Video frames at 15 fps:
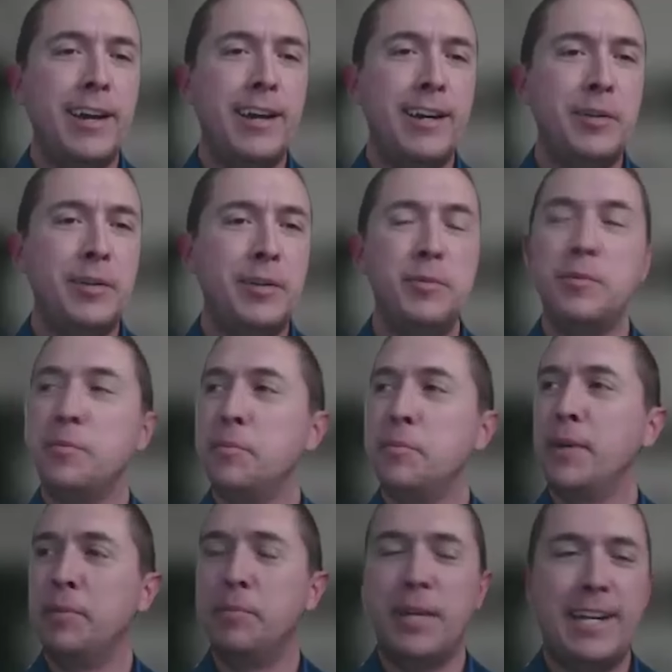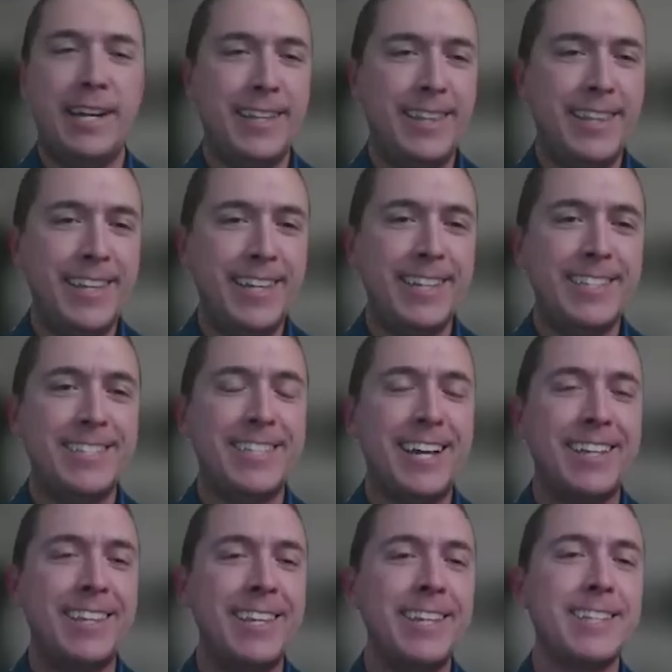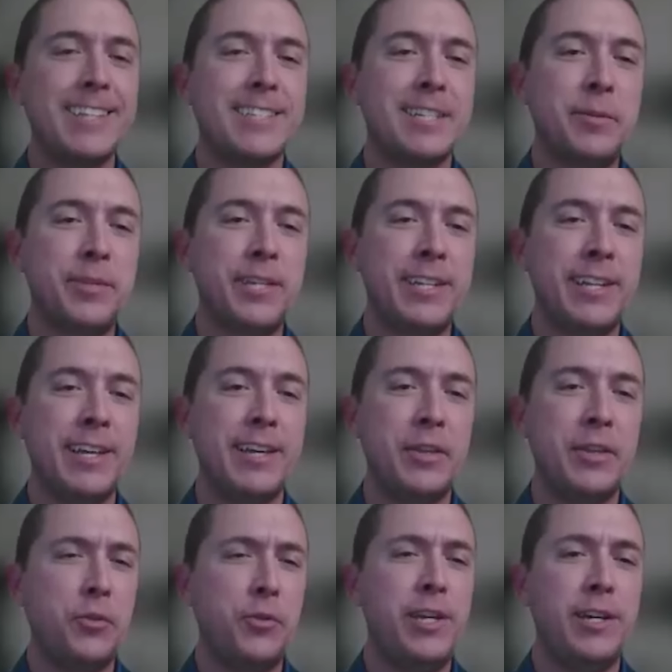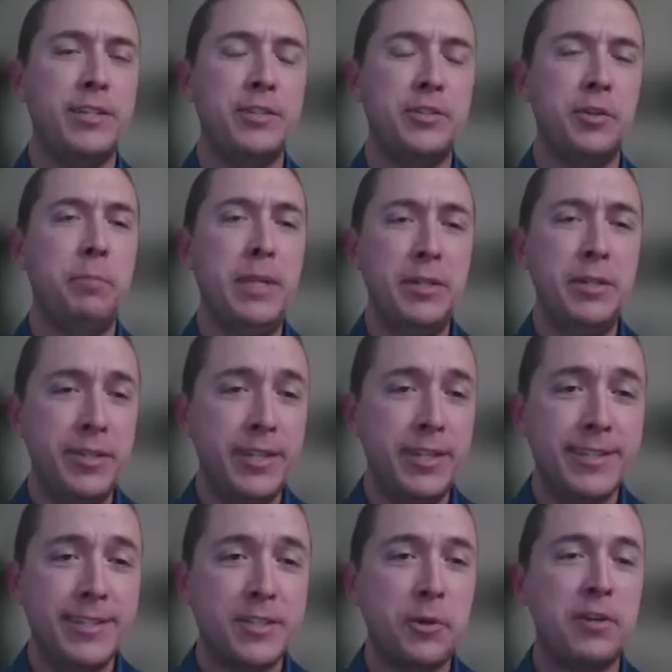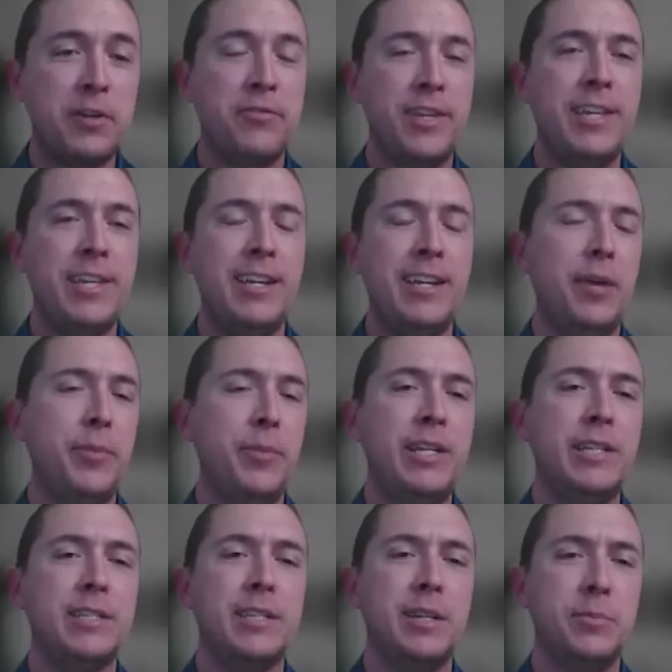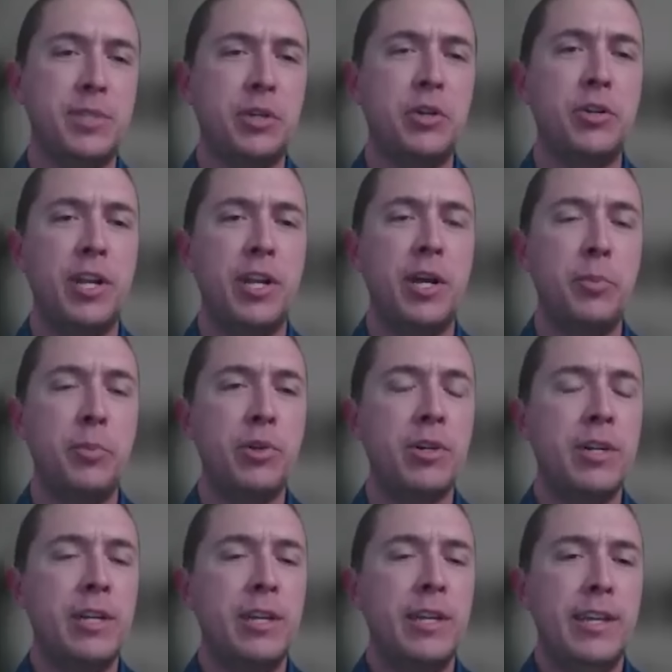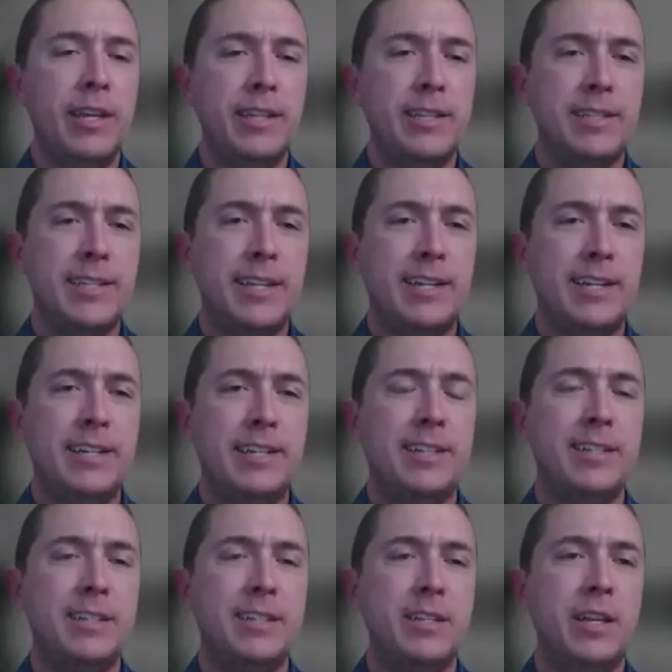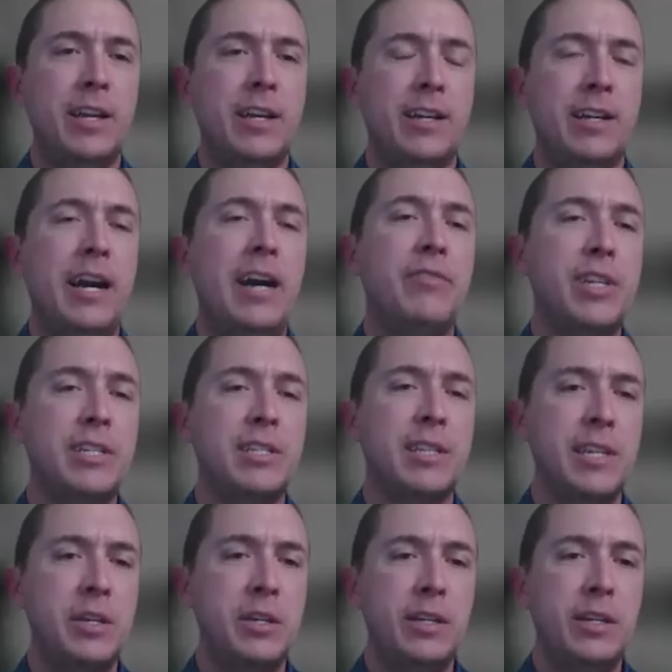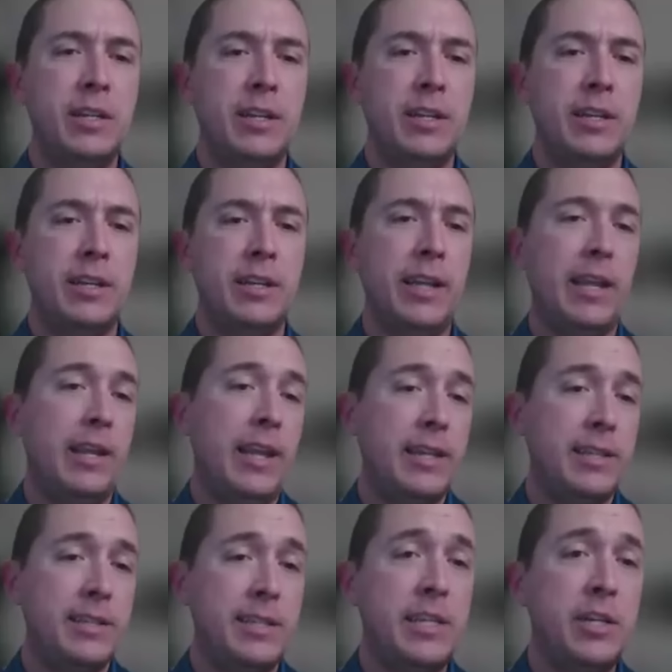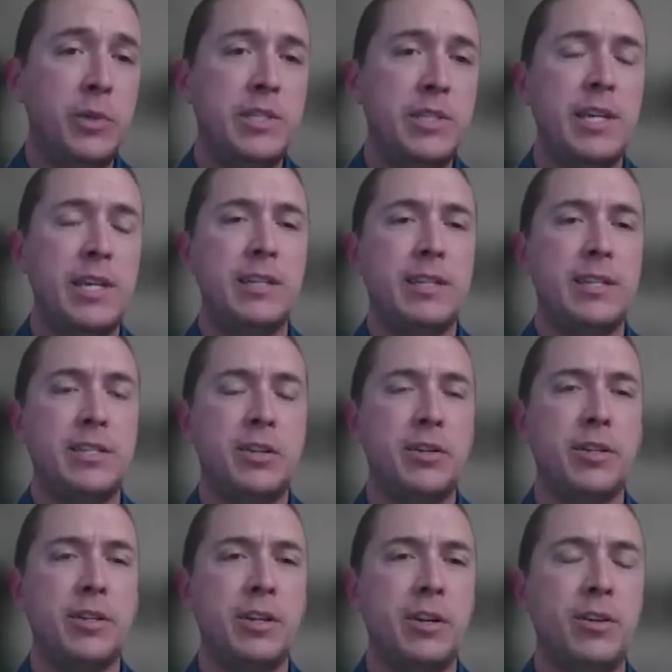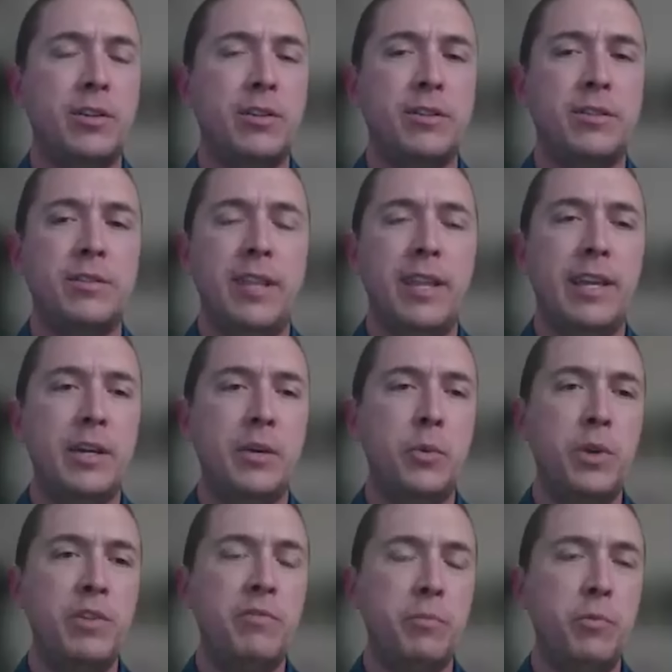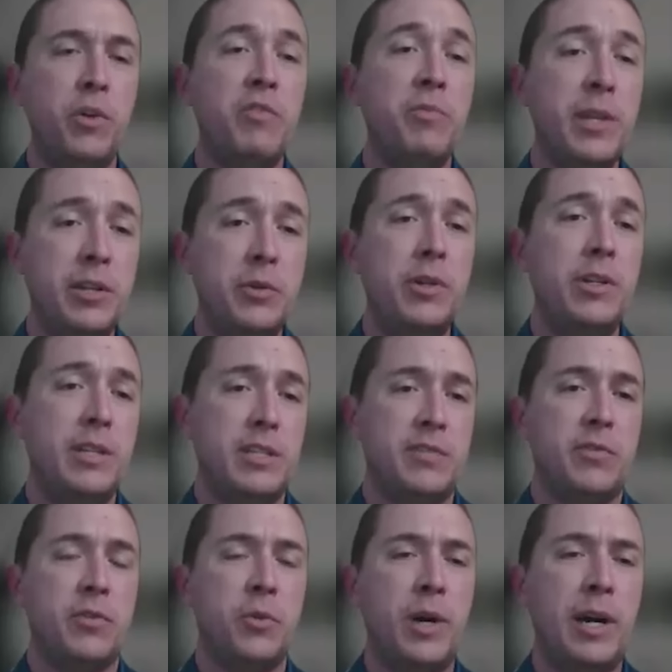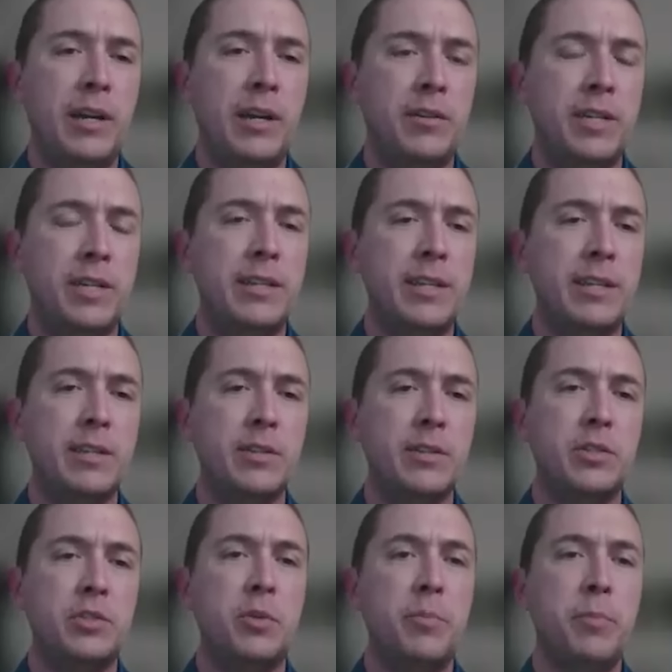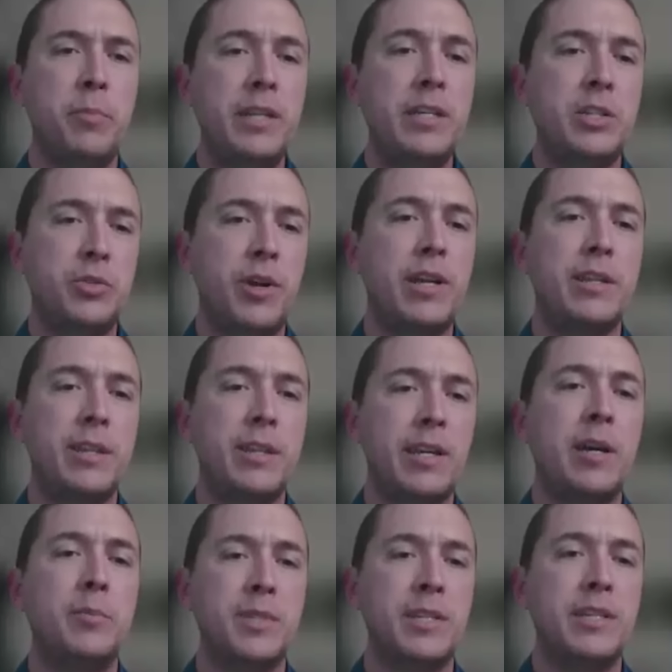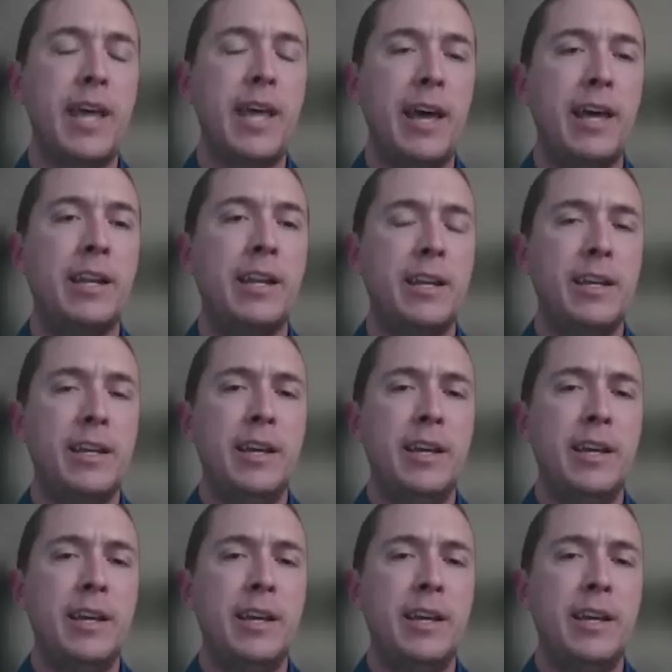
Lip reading: But I think it's something like 300 billion square feet. I mean, it's an absurd number. It's obviously like Xena was saying at the start of the call, like we've been doing this for a while, and I think there's tremendous strength that comes in that.